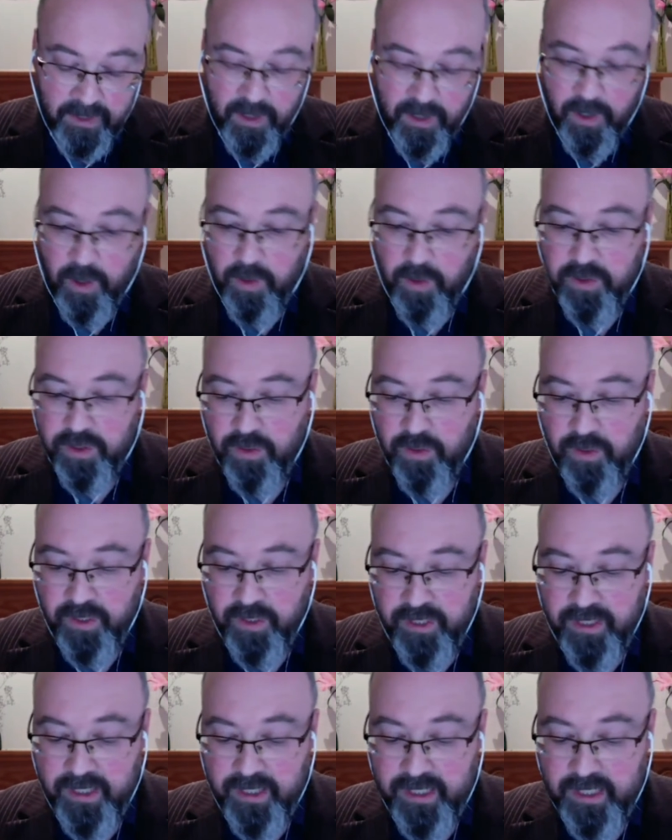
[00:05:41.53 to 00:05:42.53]
Also,
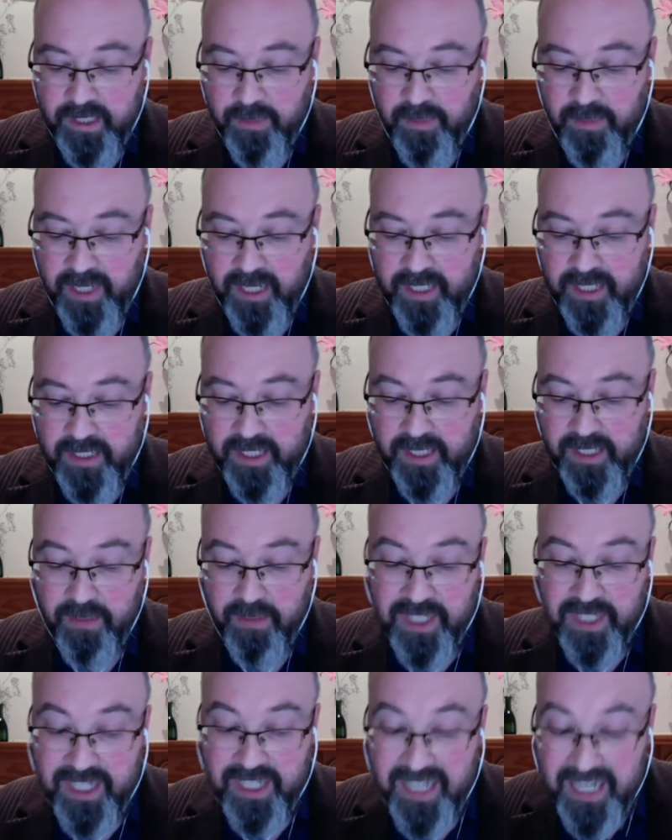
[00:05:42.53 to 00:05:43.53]
it explains that there
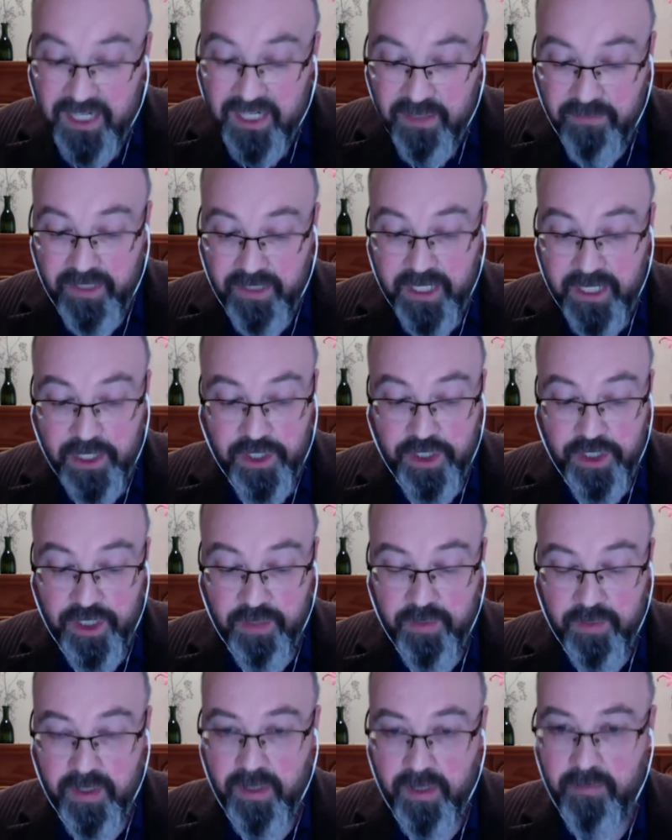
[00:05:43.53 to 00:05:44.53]
is a
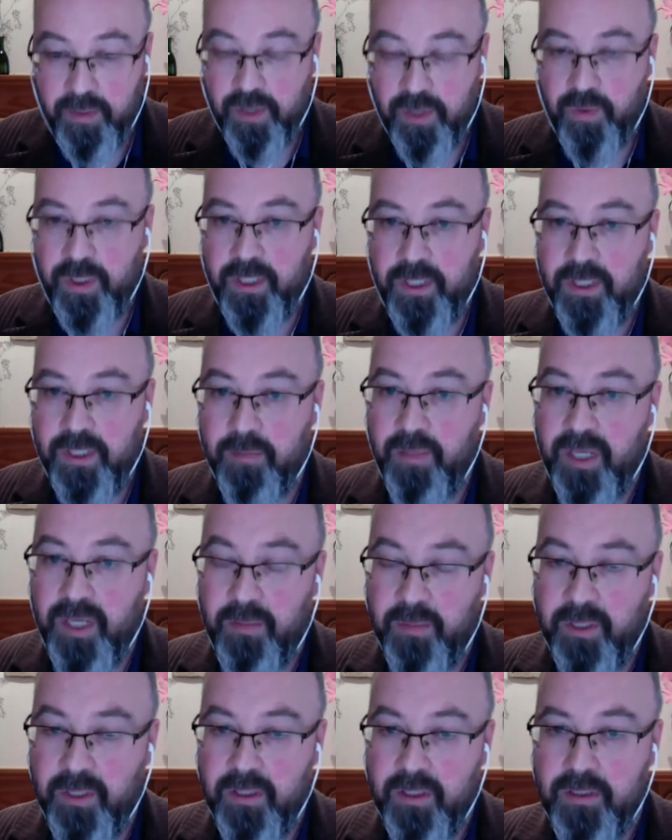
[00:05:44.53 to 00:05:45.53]
relationship between the
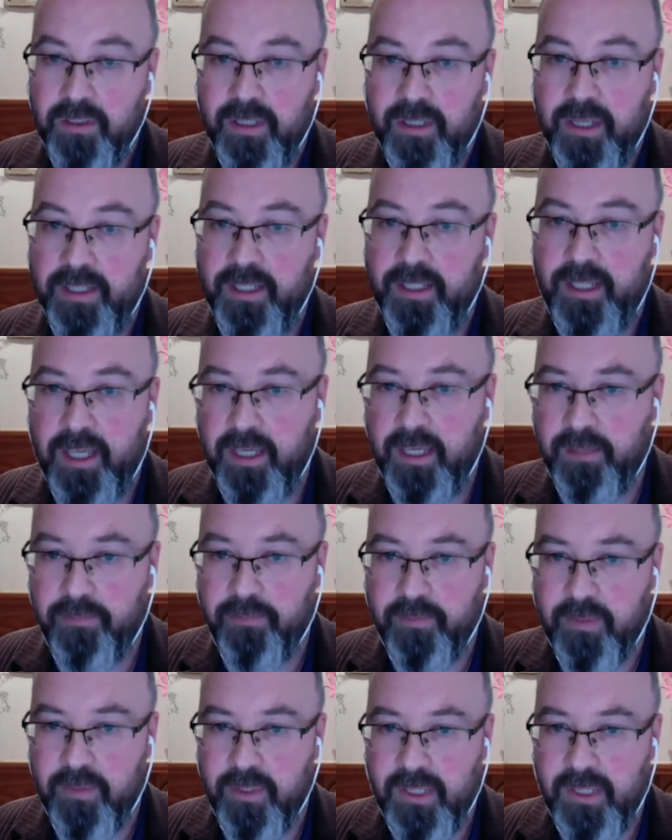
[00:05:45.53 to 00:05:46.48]
people and the king.